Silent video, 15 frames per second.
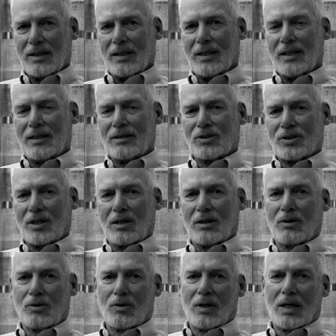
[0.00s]
And
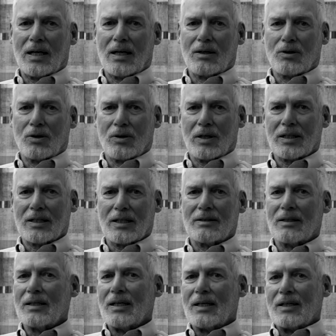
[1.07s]
so
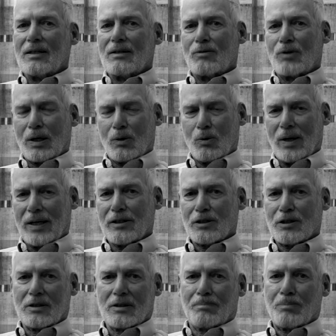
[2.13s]
Oregon
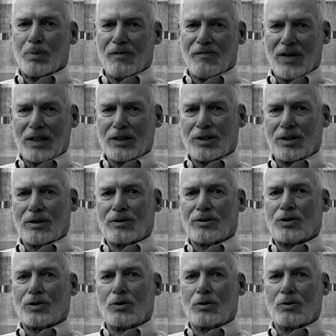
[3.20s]
requires
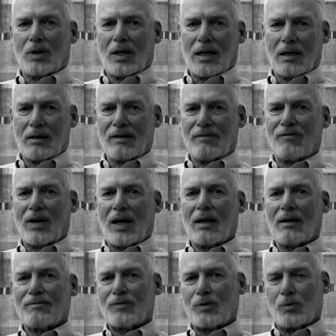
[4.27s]
professionals who are
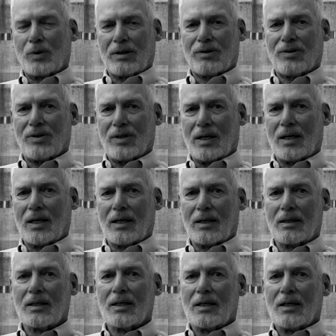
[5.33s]
involved with
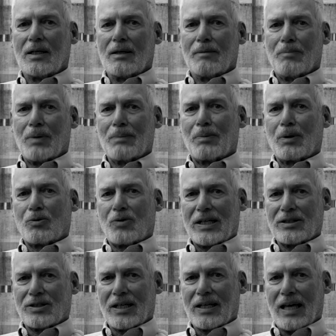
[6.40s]
people
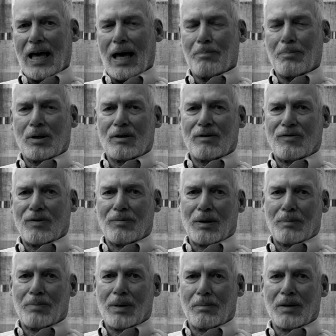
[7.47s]
raising capital from the
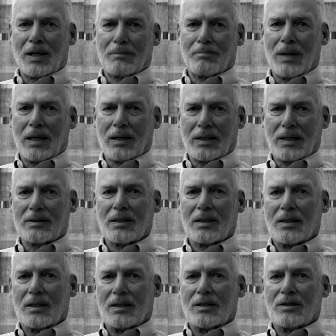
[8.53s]
public market
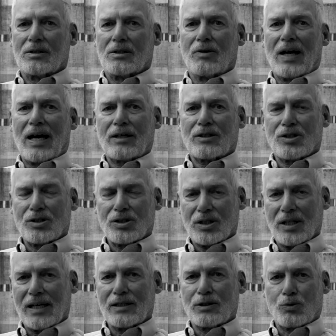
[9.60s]
to
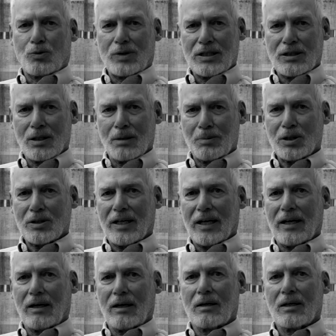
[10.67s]
exercise reasonable
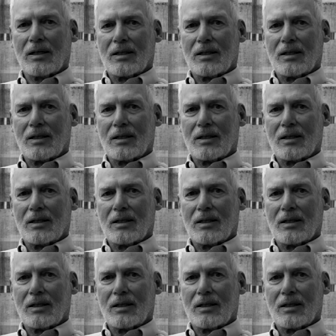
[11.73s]
care